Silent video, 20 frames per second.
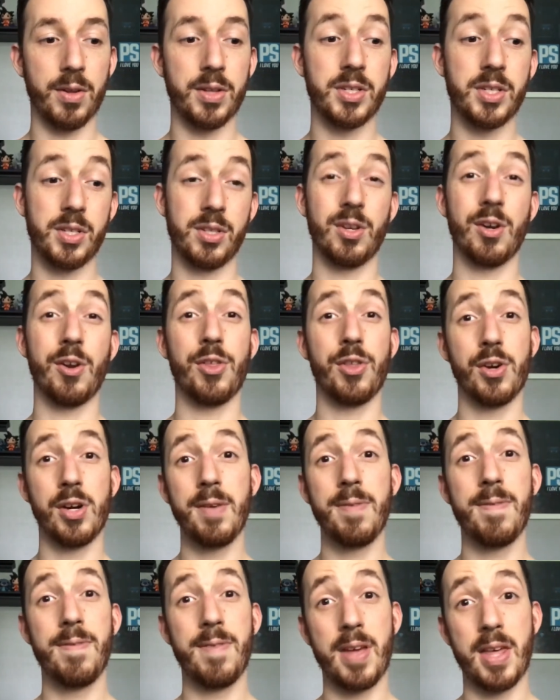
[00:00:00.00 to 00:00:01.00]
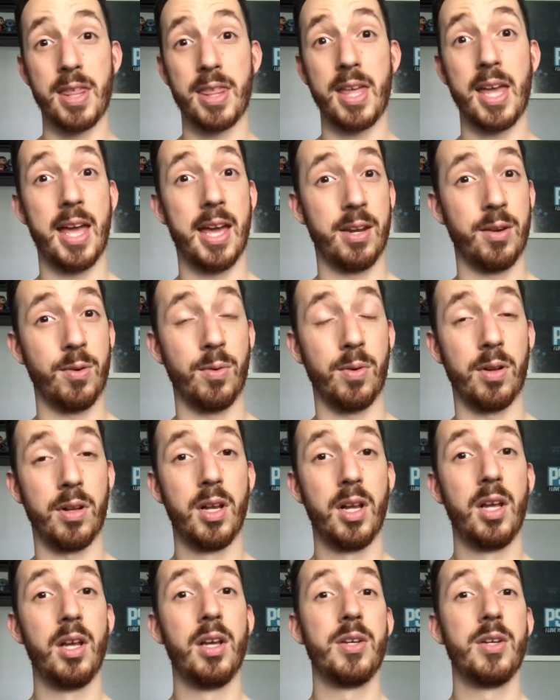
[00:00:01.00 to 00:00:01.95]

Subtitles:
This is their 35th annual,